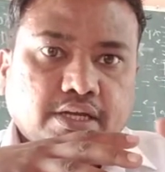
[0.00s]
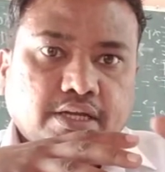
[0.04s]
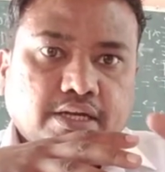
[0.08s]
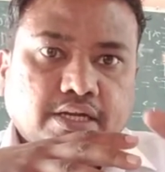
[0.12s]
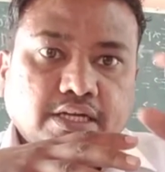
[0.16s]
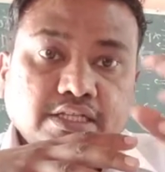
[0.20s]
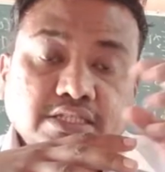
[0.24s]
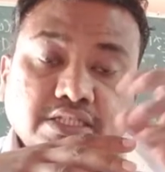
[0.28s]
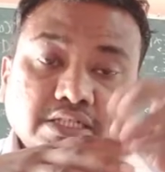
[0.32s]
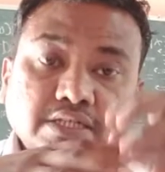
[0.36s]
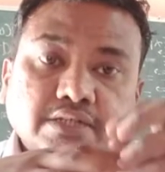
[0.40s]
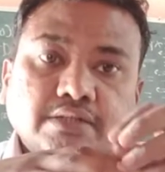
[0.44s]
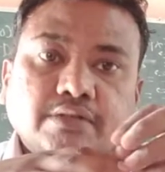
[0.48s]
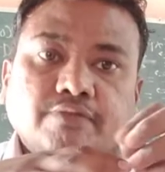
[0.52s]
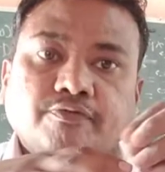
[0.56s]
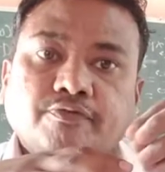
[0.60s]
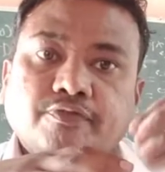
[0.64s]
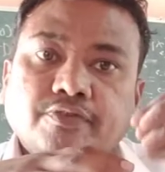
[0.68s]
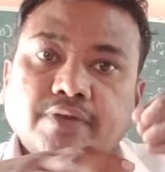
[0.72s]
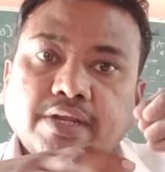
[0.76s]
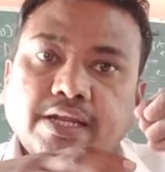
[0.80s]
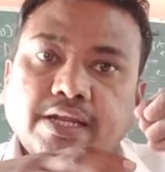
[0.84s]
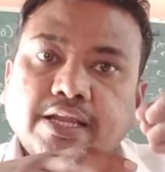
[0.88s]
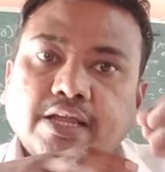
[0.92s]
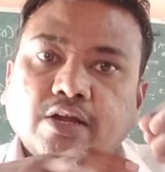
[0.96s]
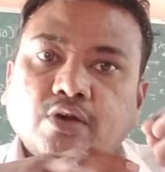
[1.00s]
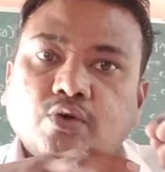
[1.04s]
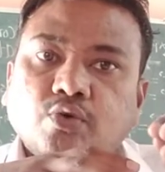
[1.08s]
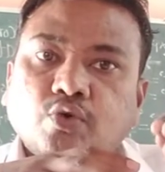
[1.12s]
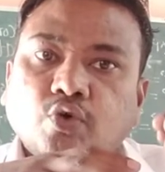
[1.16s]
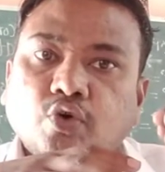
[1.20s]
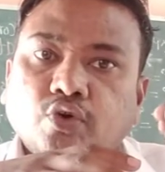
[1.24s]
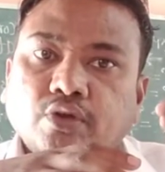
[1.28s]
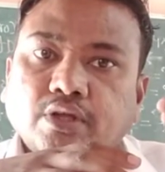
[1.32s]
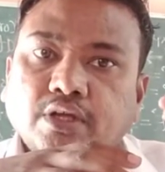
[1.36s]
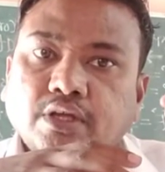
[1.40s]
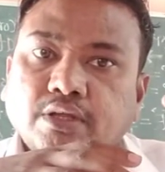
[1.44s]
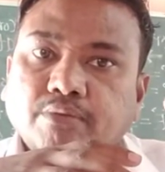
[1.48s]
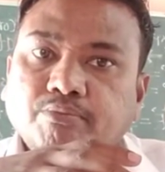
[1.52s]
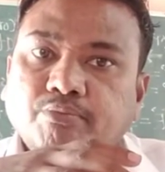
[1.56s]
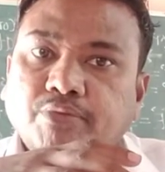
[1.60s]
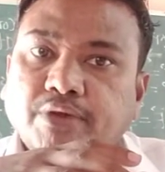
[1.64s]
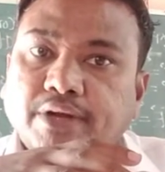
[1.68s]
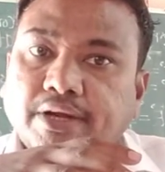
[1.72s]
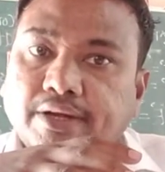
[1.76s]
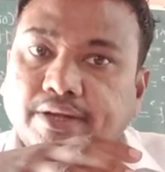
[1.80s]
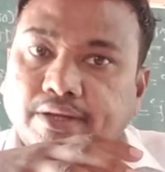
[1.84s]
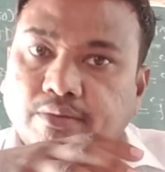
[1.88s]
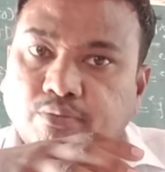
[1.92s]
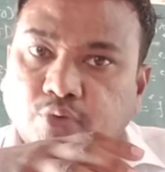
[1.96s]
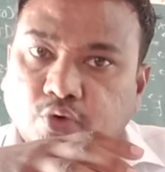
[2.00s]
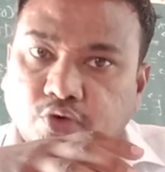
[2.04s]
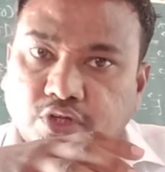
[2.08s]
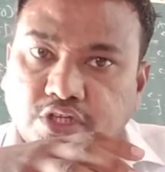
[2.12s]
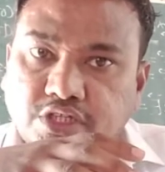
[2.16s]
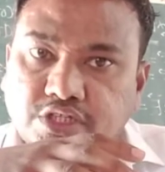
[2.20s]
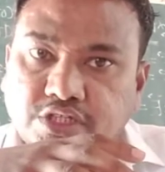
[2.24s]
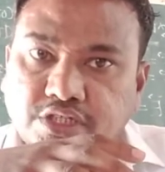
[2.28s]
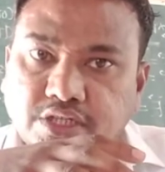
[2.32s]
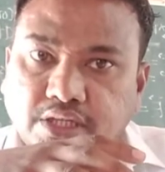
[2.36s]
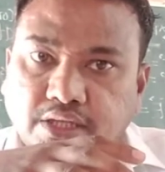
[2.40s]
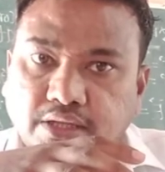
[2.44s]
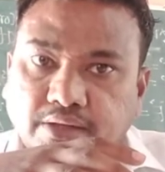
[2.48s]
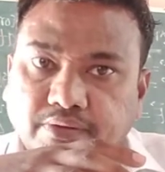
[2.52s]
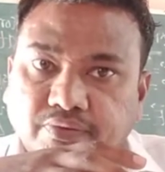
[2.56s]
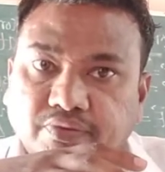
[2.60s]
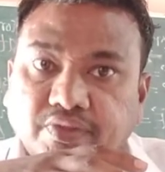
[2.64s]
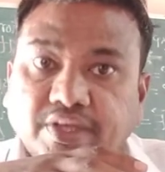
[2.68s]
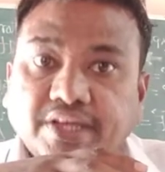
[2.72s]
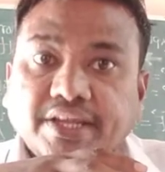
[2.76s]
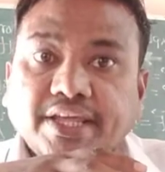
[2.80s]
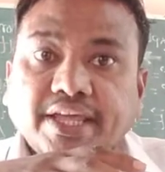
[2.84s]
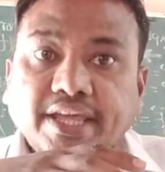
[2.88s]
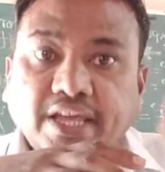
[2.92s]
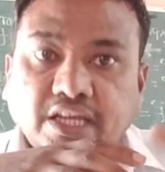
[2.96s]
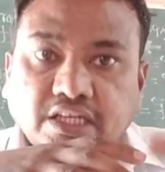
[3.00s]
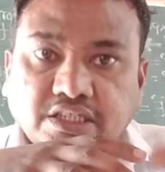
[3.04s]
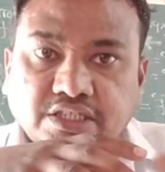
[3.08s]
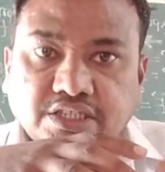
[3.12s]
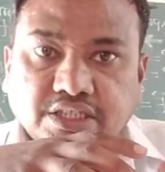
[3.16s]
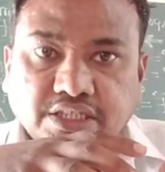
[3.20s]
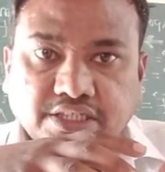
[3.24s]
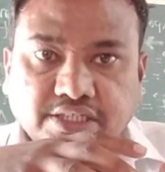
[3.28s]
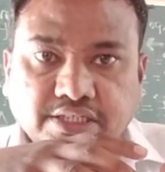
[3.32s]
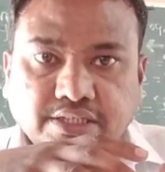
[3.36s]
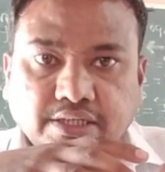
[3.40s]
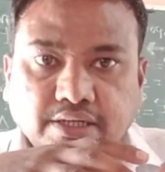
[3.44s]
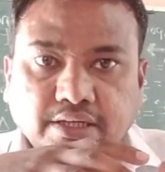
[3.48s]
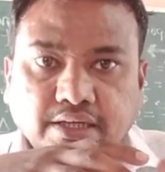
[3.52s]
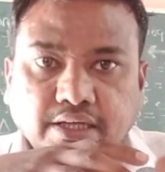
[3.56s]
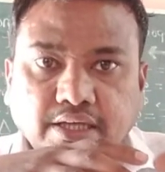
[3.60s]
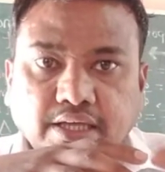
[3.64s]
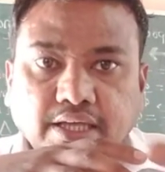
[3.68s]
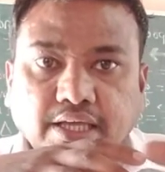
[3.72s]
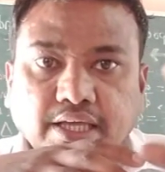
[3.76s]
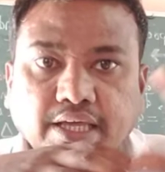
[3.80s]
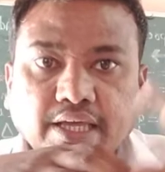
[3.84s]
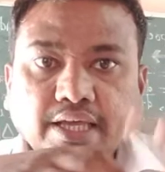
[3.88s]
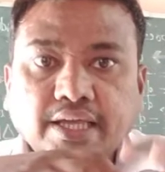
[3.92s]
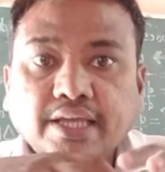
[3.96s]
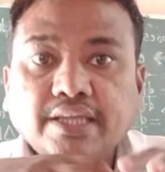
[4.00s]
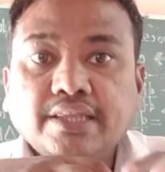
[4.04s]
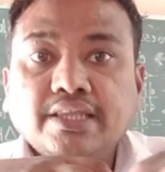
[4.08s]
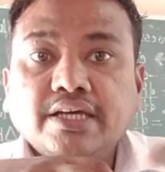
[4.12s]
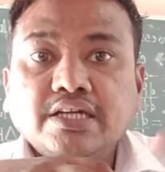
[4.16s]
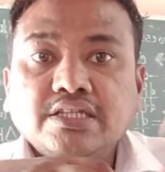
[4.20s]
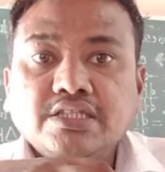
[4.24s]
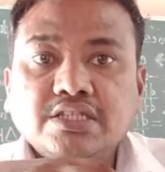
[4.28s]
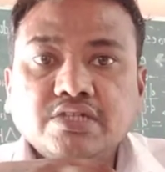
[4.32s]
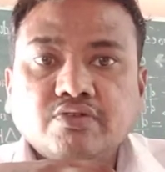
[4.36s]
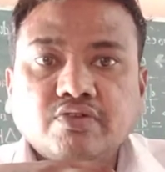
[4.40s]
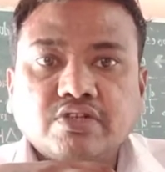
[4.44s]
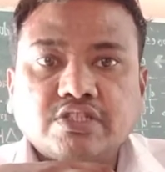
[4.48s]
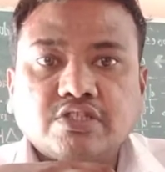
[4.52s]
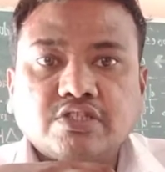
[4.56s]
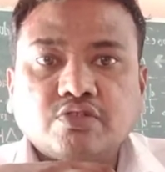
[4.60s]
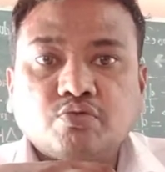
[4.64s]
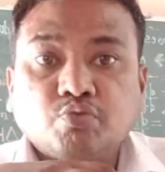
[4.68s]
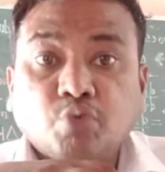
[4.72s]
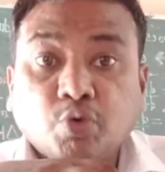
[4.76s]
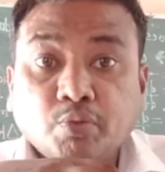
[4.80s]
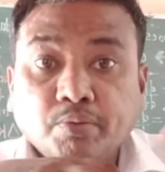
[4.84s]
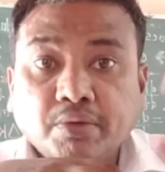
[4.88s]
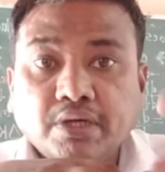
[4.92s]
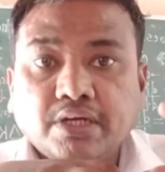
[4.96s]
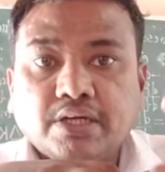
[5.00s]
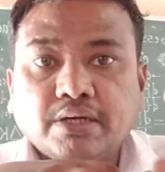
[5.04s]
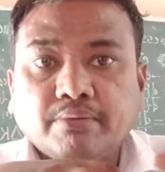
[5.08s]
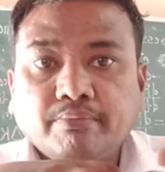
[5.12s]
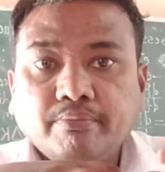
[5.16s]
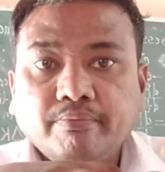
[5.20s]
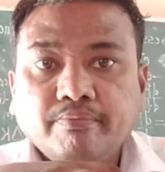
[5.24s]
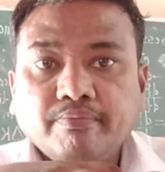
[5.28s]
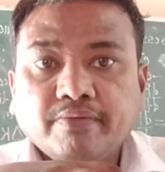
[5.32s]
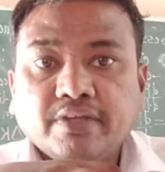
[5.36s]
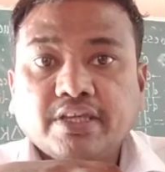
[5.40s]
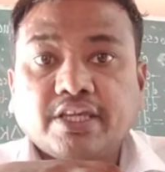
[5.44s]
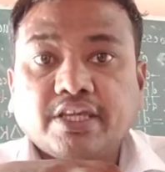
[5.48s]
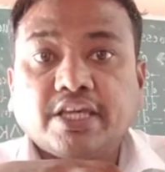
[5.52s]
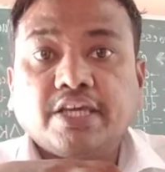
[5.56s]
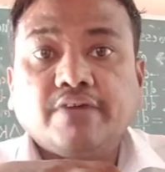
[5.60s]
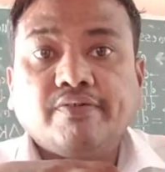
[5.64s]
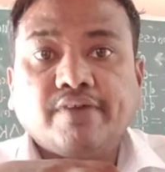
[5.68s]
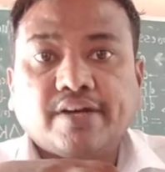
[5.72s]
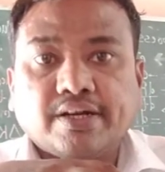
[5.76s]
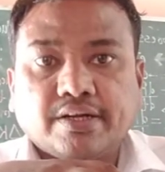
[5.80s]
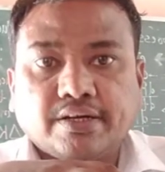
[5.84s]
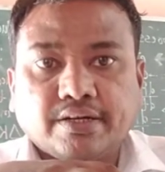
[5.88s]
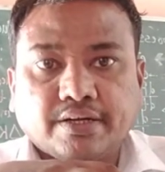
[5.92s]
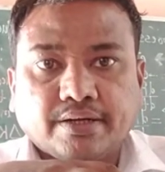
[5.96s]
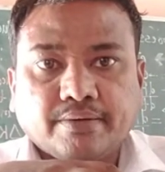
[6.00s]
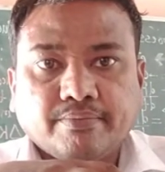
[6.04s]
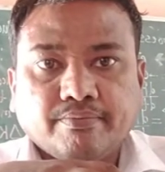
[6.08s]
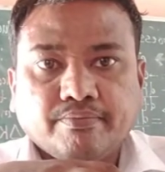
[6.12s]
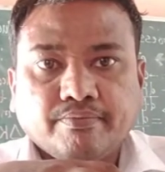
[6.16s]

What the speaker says: consider the free electron in periodic potential, there exists energy versus momentum k vector.